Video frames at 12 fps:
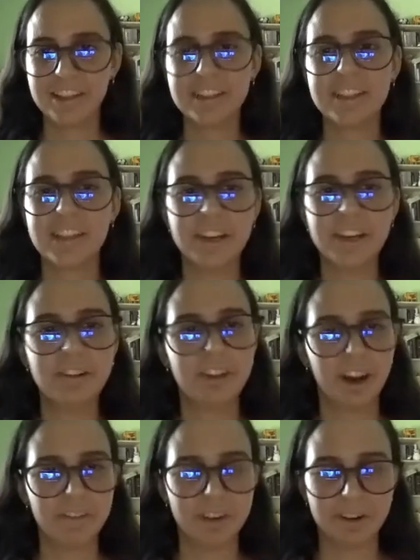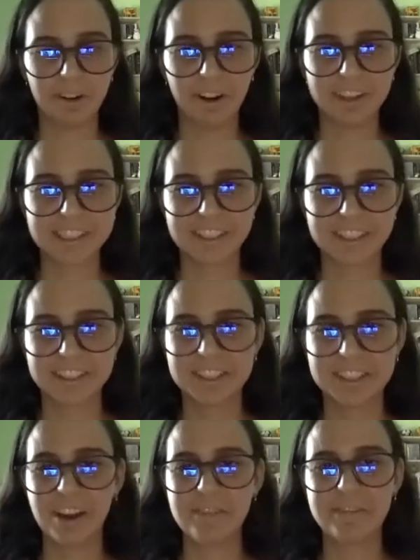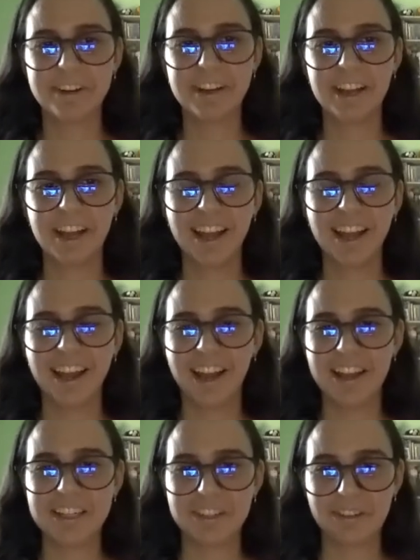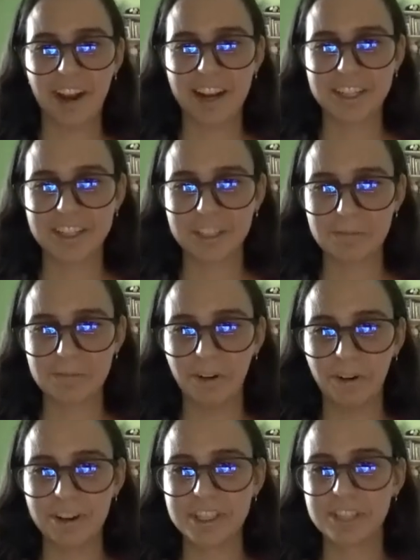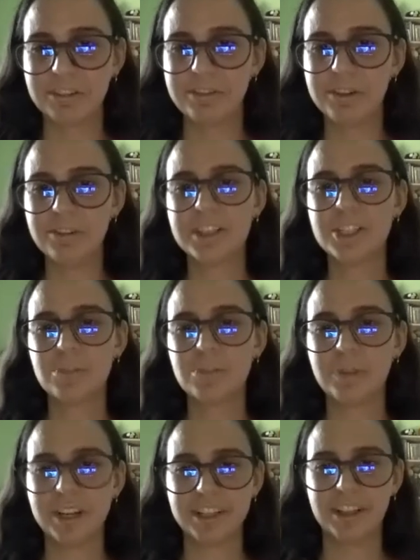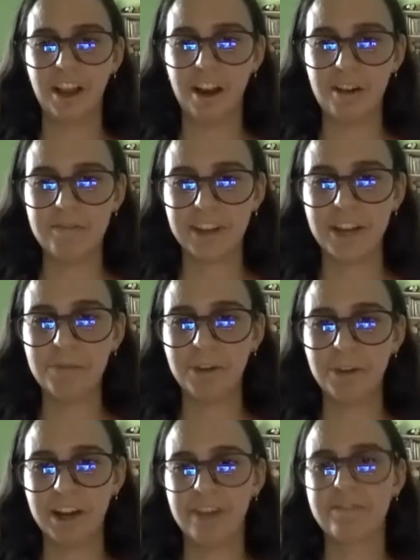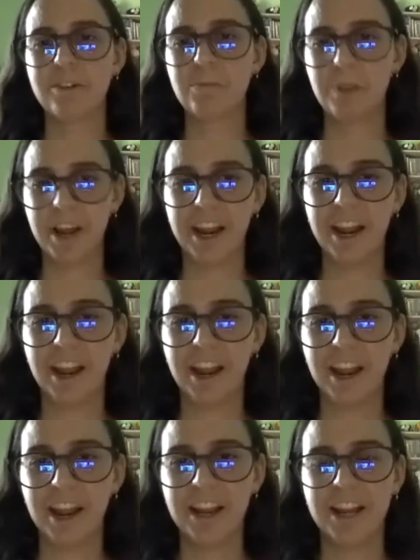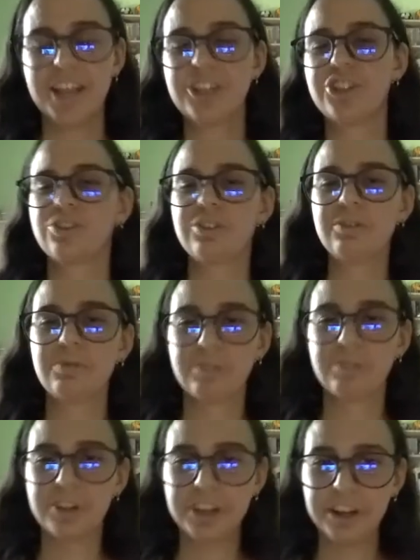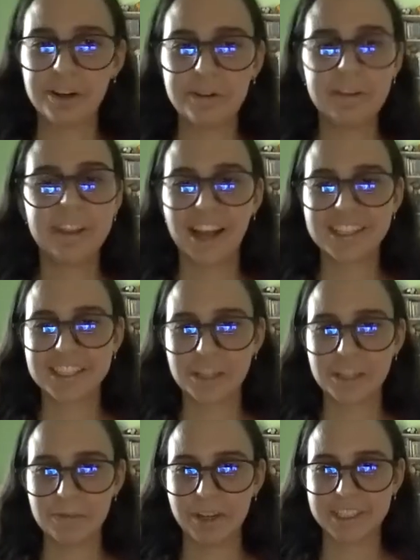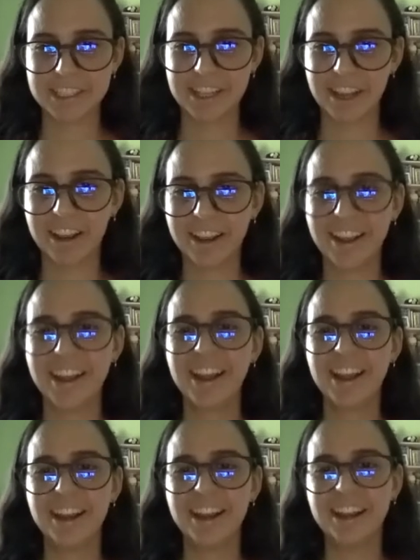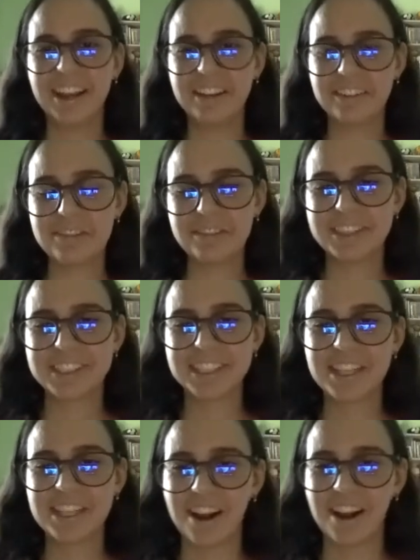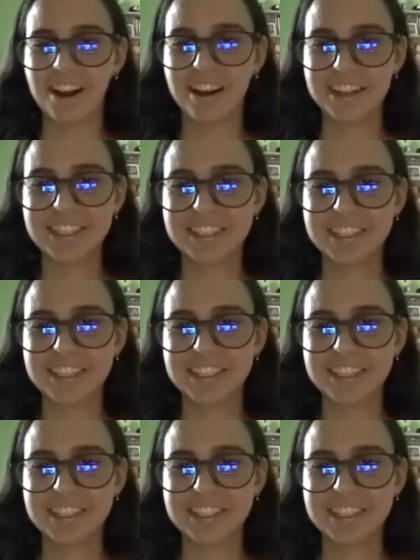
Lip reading: that you come across. So every interaction is important. So if you can spread love in whatever way is true for you, that's the best thing. Even if it's not